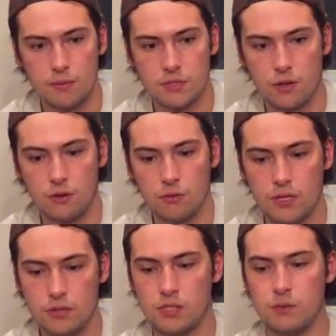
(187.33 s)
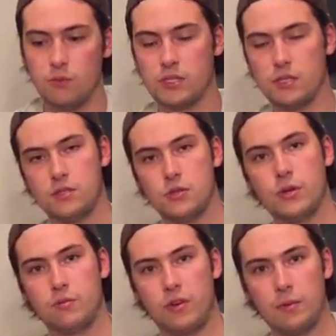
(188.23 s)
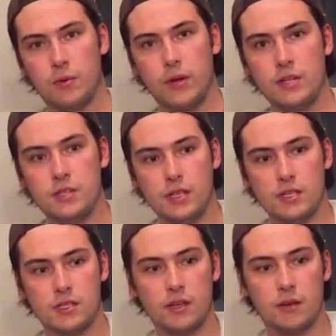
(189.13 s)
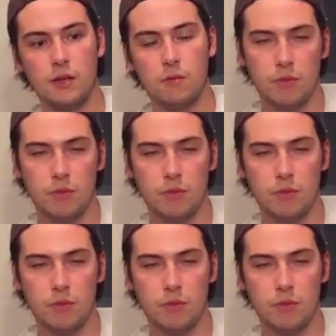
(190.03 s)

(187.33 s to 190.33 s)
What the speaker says: So what you see Winston's doing in Primal Rage is they'll